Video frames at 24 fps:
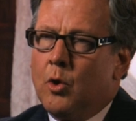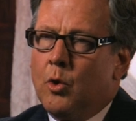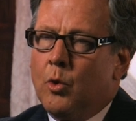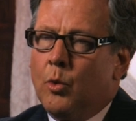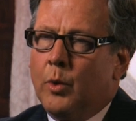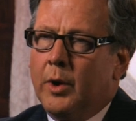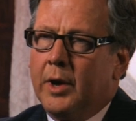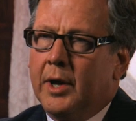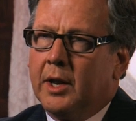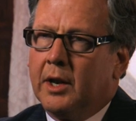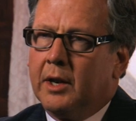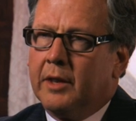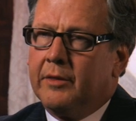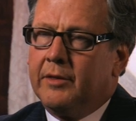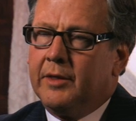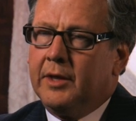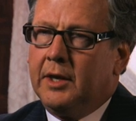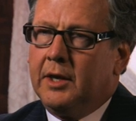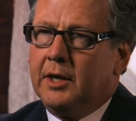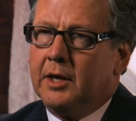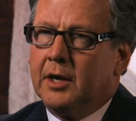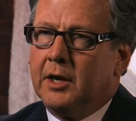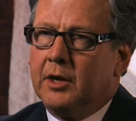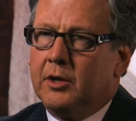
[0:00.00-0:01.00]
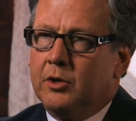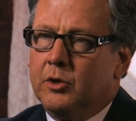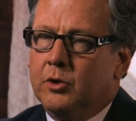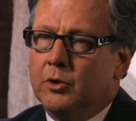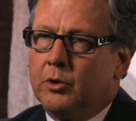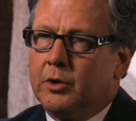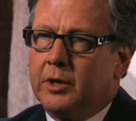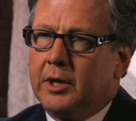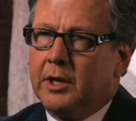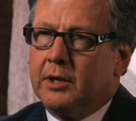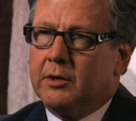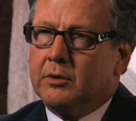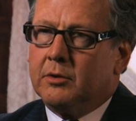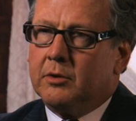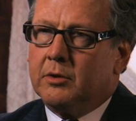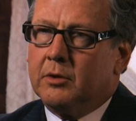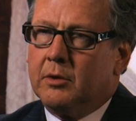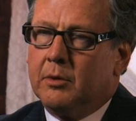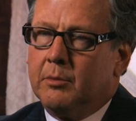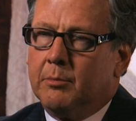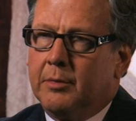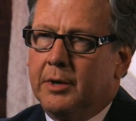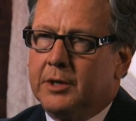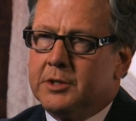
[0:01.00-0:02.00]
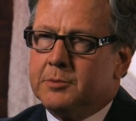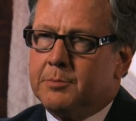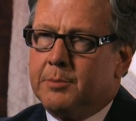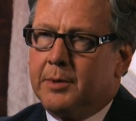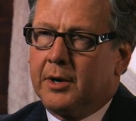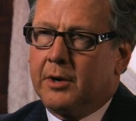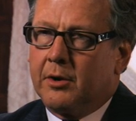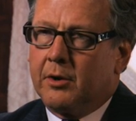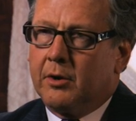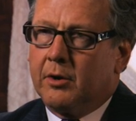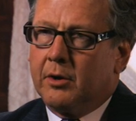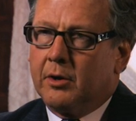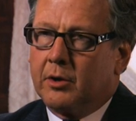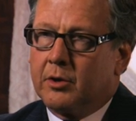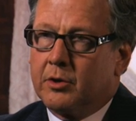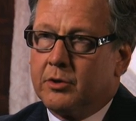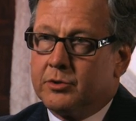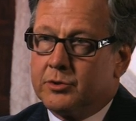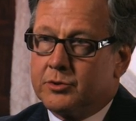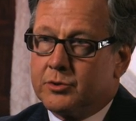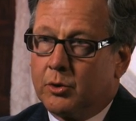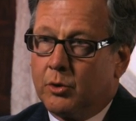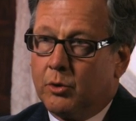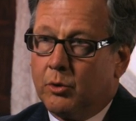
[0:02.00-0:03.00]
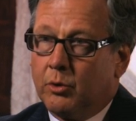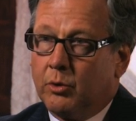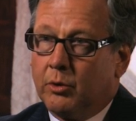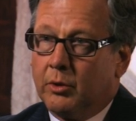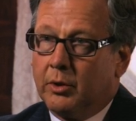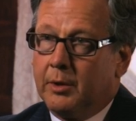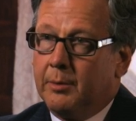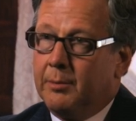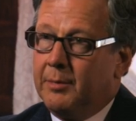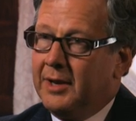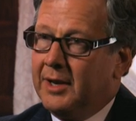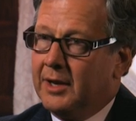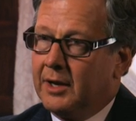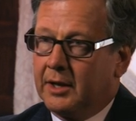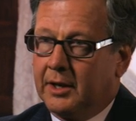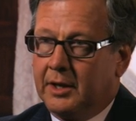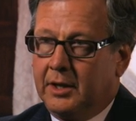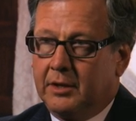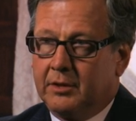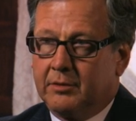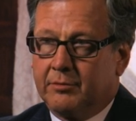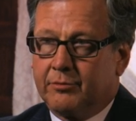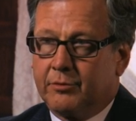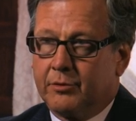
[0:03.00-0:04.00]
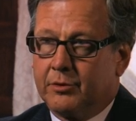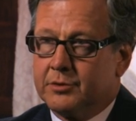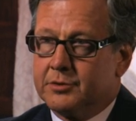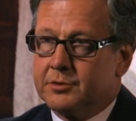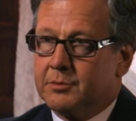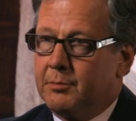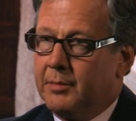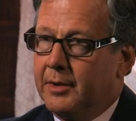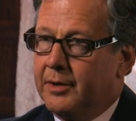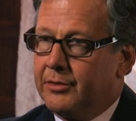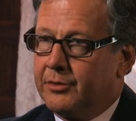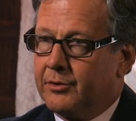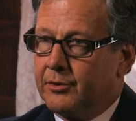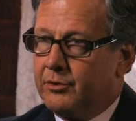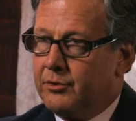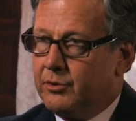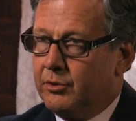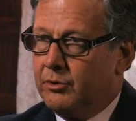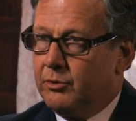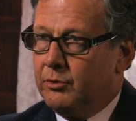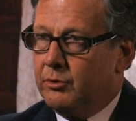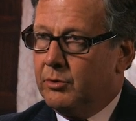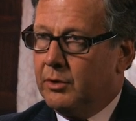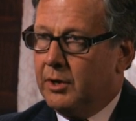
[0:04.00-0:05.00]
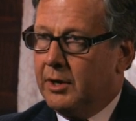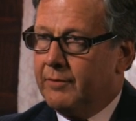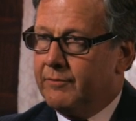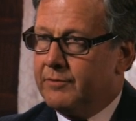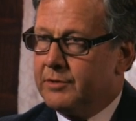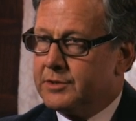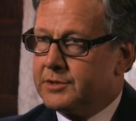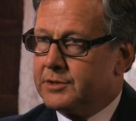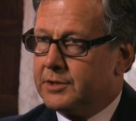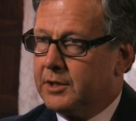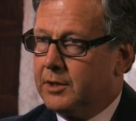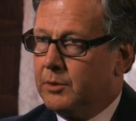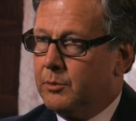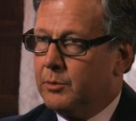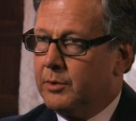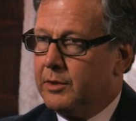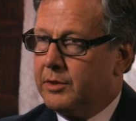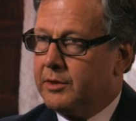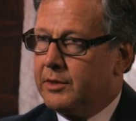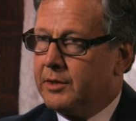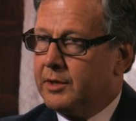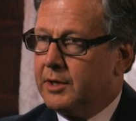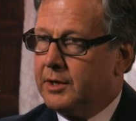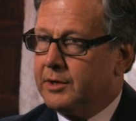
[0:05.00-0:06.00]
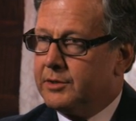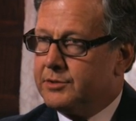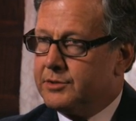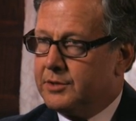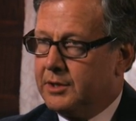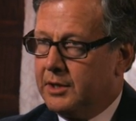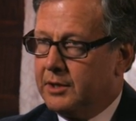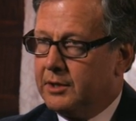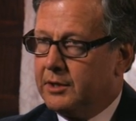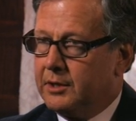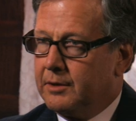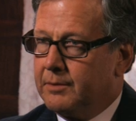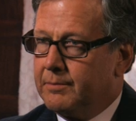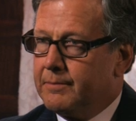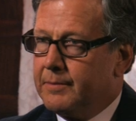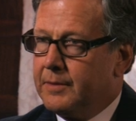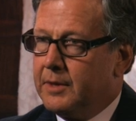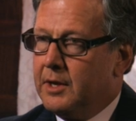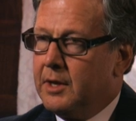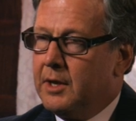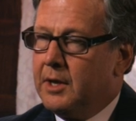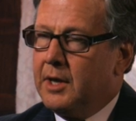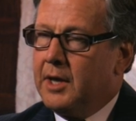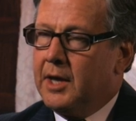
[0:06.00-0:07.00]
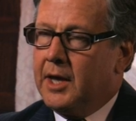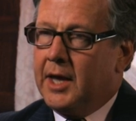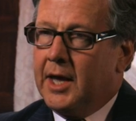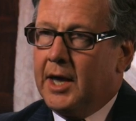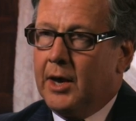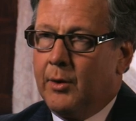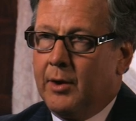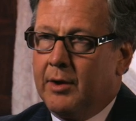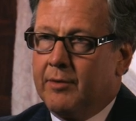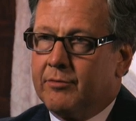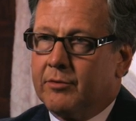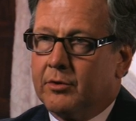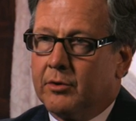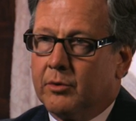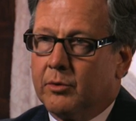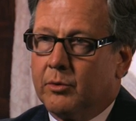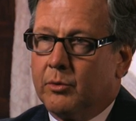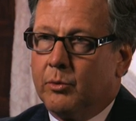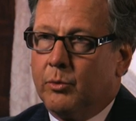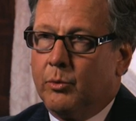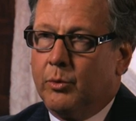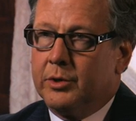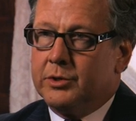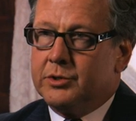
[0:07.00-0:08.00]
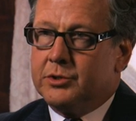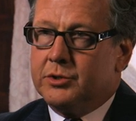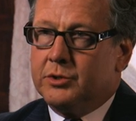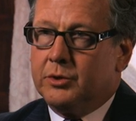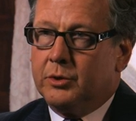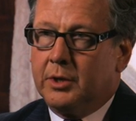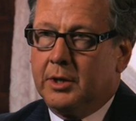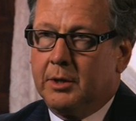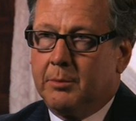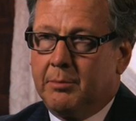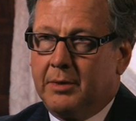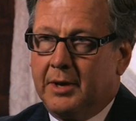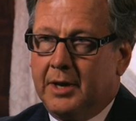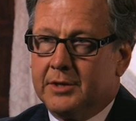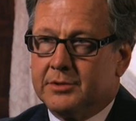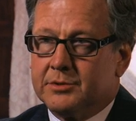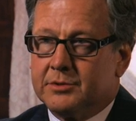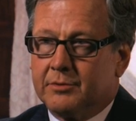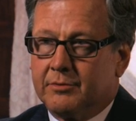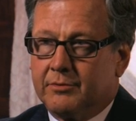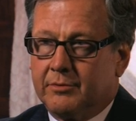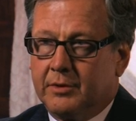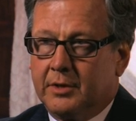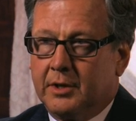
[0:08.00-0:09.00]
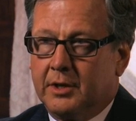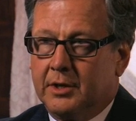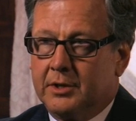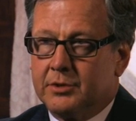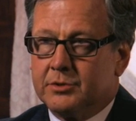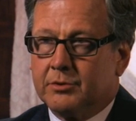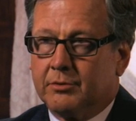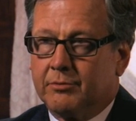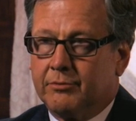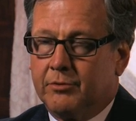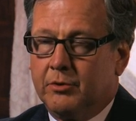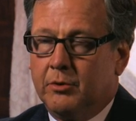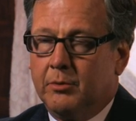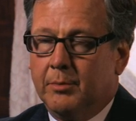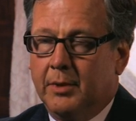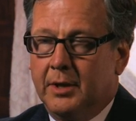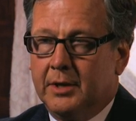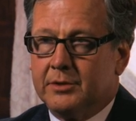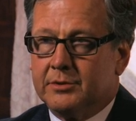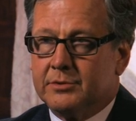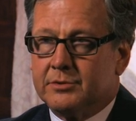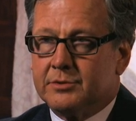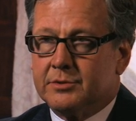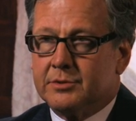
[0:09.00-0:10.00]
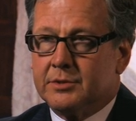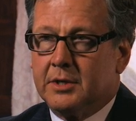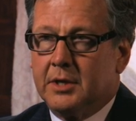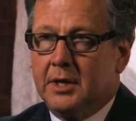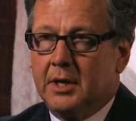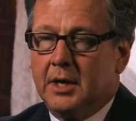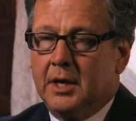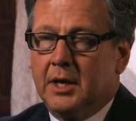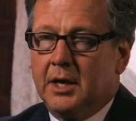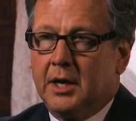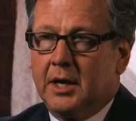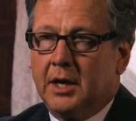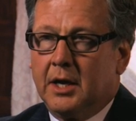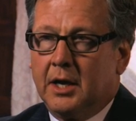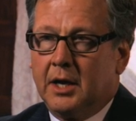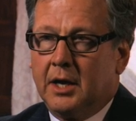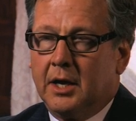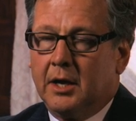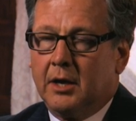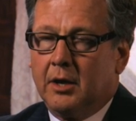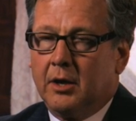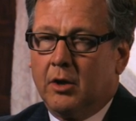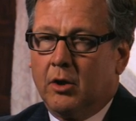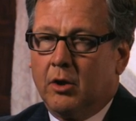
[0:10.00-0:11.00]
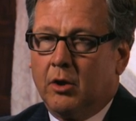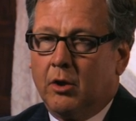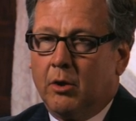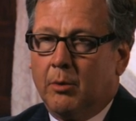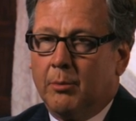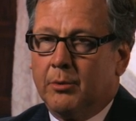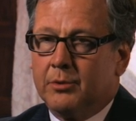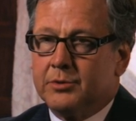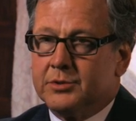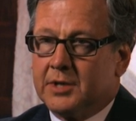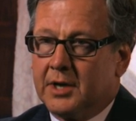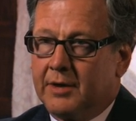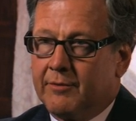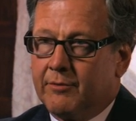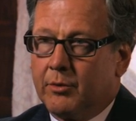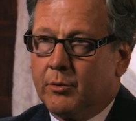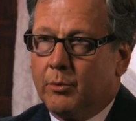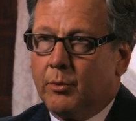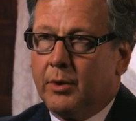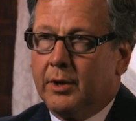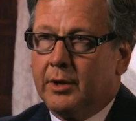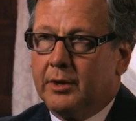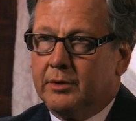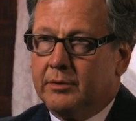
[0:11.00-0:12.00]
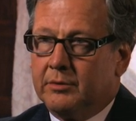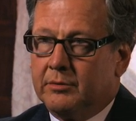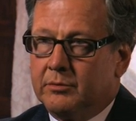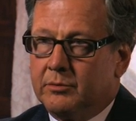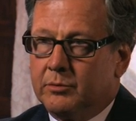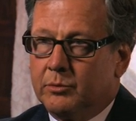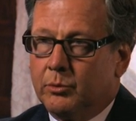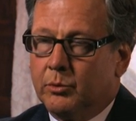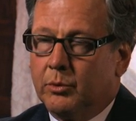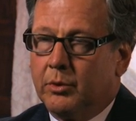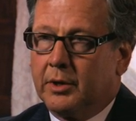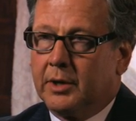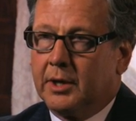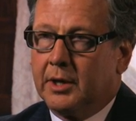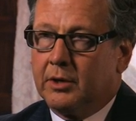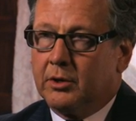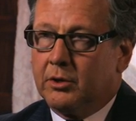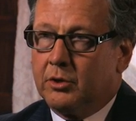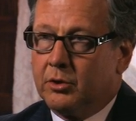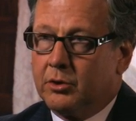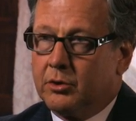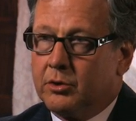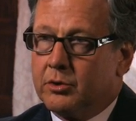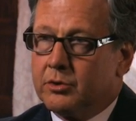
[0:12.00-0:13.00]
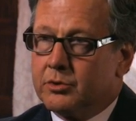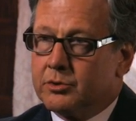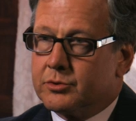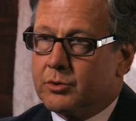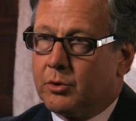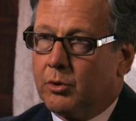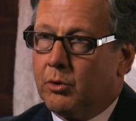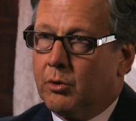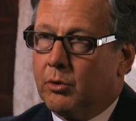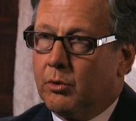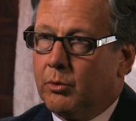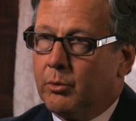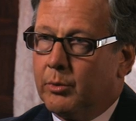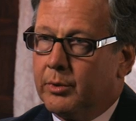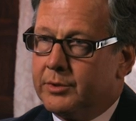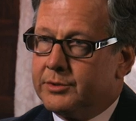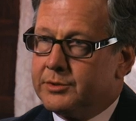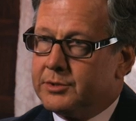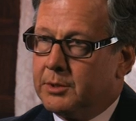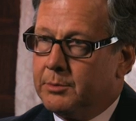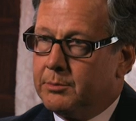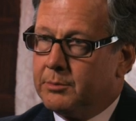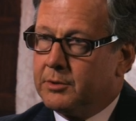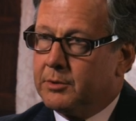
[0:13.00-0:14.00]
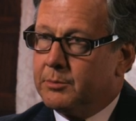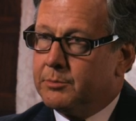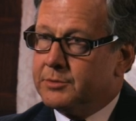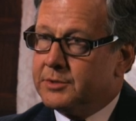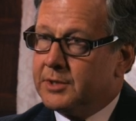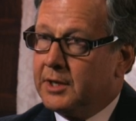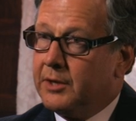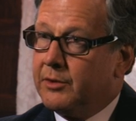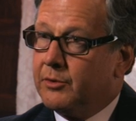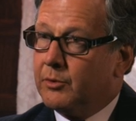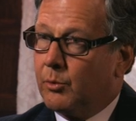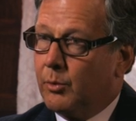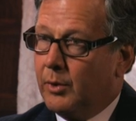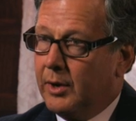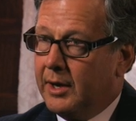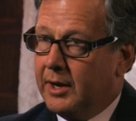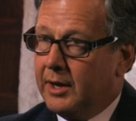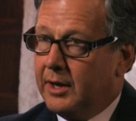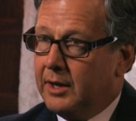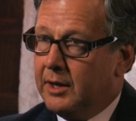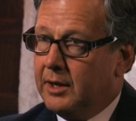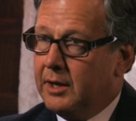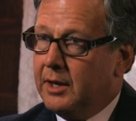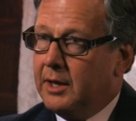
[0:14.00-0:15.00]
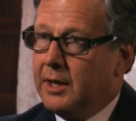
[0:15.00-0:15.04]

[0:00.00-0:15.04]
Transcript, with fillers: Well, the uh, you'll get much better control immediately in the first month or two, obviously, with uh, stenting. However, once you get past the, the initial few months, uh, almost everyone will get good control with symptoms either way.